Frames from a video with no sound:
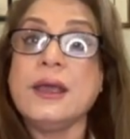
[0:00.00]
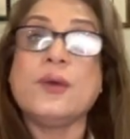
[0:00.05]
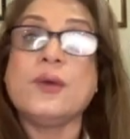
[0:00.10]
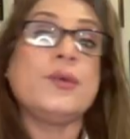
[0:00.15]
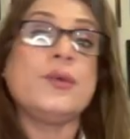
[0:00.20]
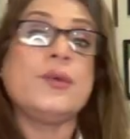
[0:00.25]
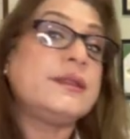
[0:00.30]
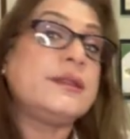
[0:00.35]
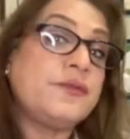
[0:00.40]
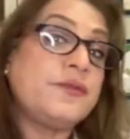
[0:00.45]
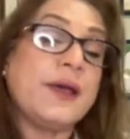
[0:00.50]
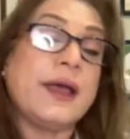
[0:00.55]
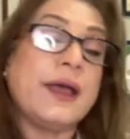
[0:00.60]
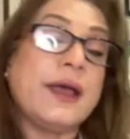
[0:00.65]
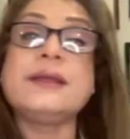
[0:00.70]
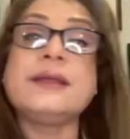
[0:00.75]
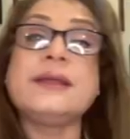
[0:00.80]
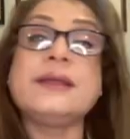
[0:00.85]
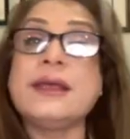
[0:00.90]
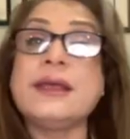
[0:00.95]
with the
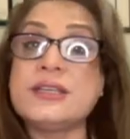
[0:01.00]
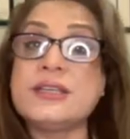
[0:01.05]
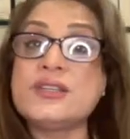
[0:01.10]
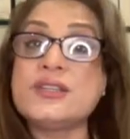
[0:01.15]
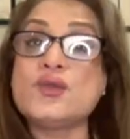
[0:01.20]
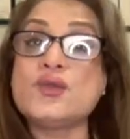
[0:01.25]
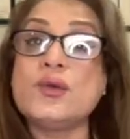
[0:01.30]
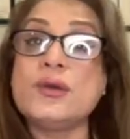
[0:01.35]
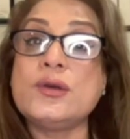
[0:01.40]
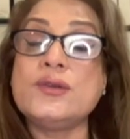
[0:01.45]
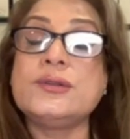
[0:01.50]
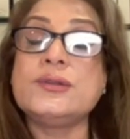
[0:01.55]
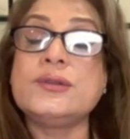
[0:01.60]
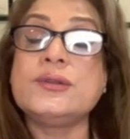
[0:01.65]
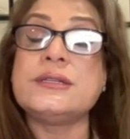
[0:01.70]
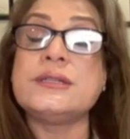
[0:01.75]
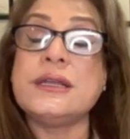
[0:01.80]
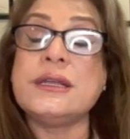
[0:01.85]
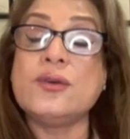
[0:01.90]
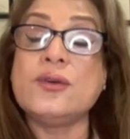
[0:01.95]
fact that I just told you the
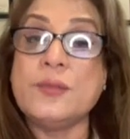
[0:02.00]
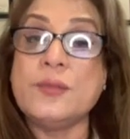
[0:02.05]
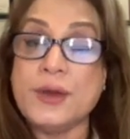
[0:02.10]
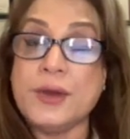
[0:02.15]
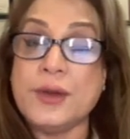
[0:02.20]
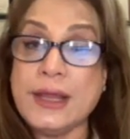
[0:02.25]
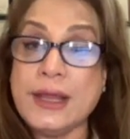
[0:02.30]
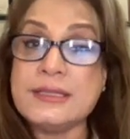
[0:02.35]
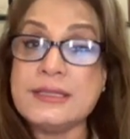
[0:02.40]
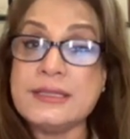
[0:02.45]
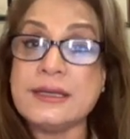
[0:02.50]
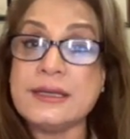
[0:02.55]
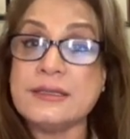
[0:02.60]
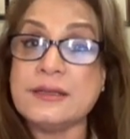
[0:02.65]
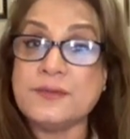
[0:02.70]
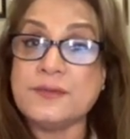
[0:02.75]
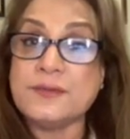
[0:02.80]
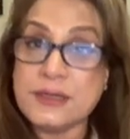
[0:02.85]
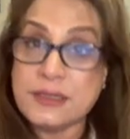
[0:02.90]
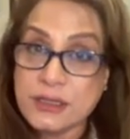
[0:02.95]
telomerase
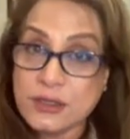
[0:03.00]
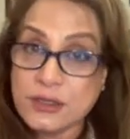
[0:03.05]
activity,